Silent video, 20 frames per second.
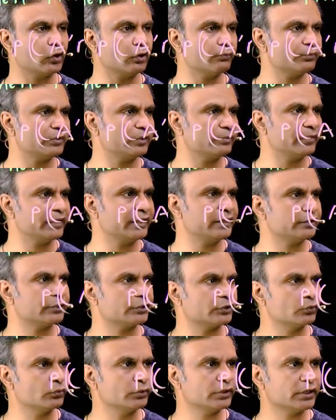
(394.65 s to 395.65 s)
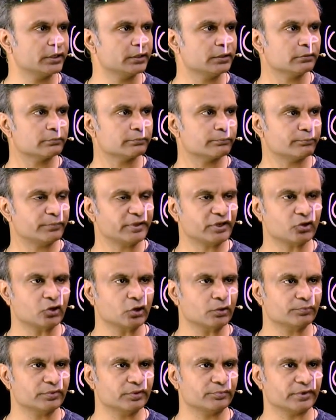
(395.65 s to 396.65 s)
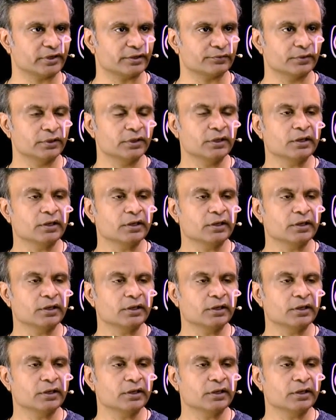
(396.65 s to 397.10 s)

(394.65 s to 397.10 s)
complement union B complement.